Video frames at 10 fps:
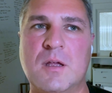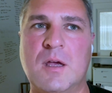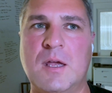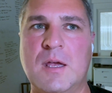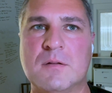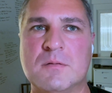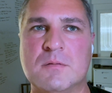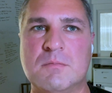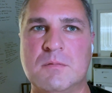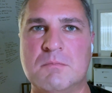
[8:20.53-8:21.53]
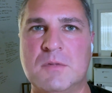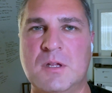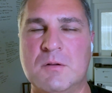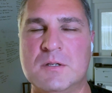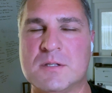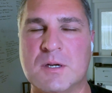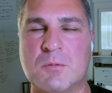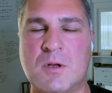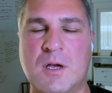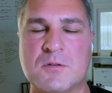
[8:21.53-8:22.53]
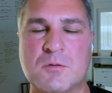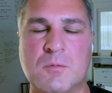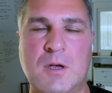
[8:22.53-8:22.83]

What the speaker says: I asked, he said it would cost him